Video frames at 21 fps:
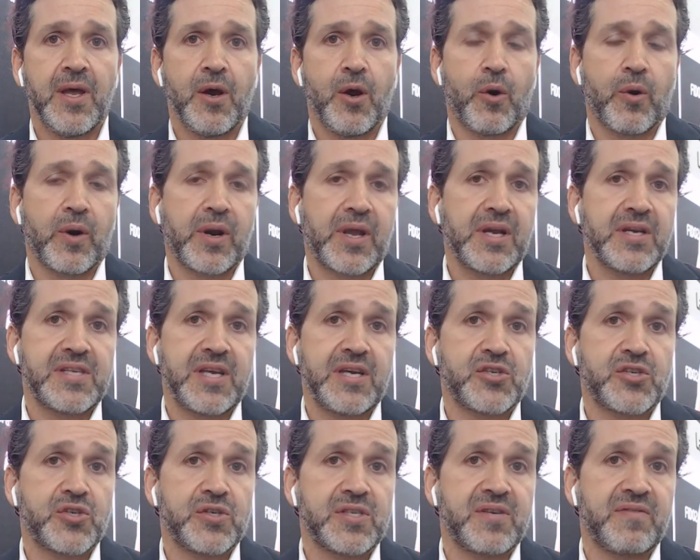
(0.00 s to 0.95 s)

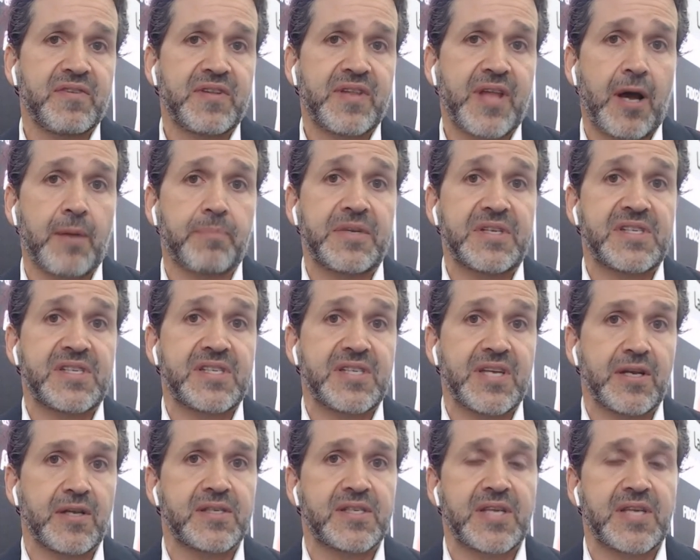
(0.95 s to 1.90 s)
Organizations have adopted
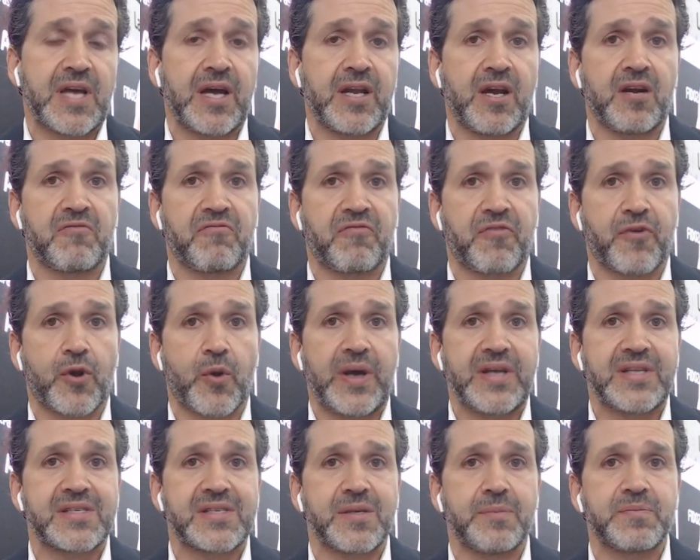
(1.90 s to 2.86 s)
single sign-on for
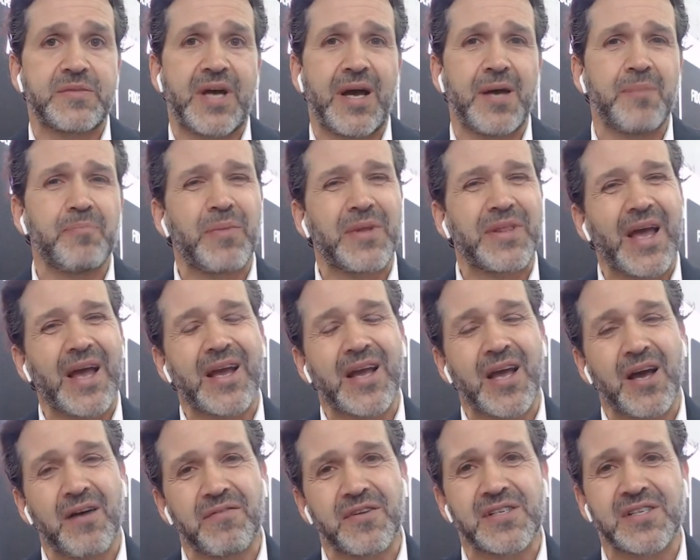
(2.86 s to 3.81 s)
quite some time, but that
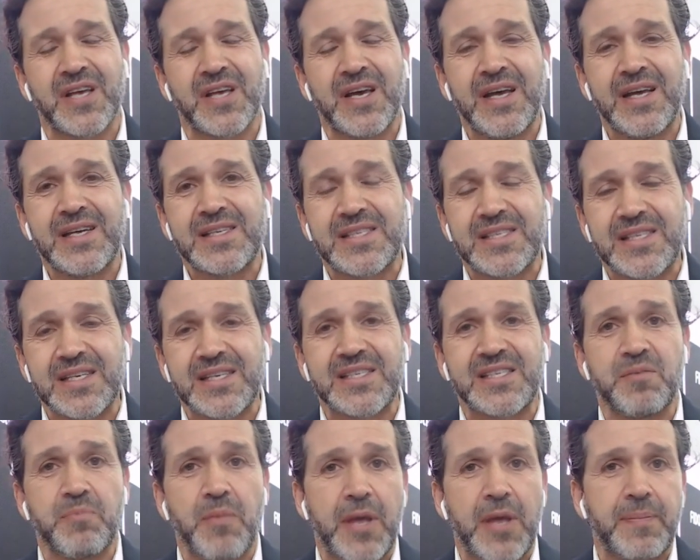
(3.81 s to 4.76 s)
covers
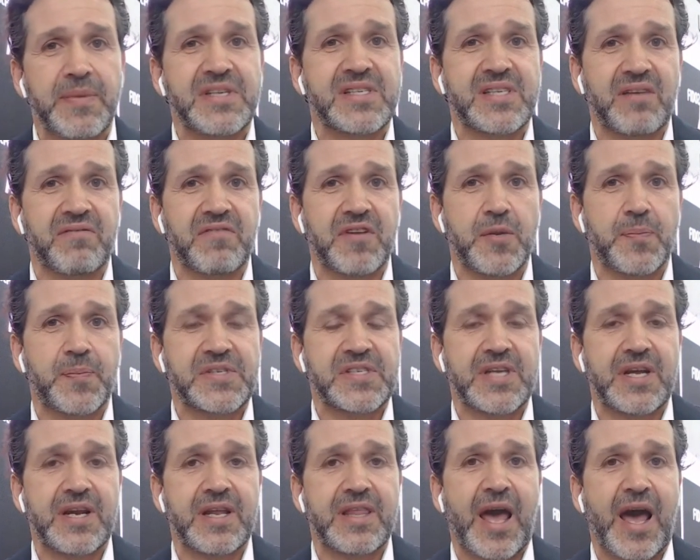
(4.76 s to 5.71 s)
60, maybe
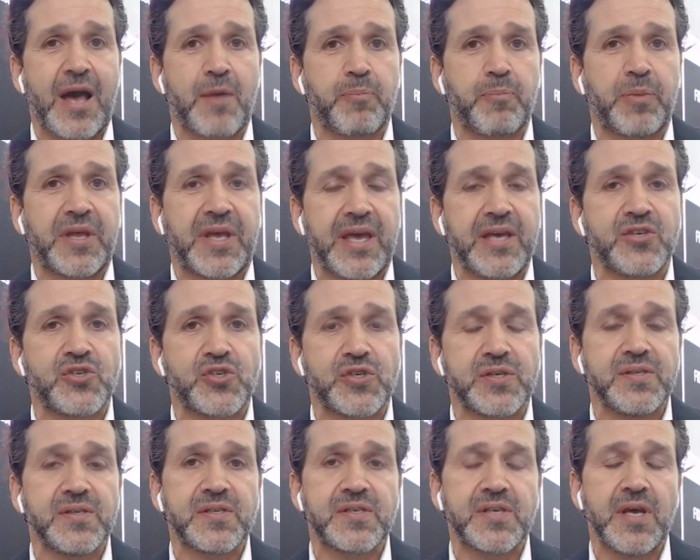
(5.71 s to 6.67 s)
70% of the
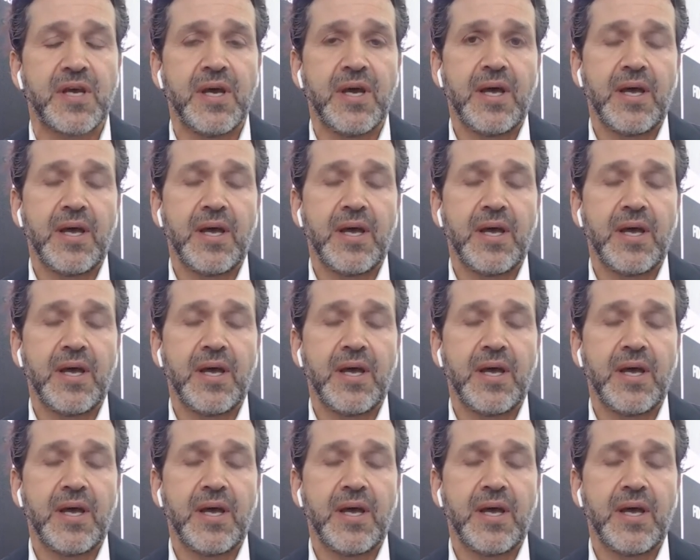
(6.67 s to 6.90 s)
applications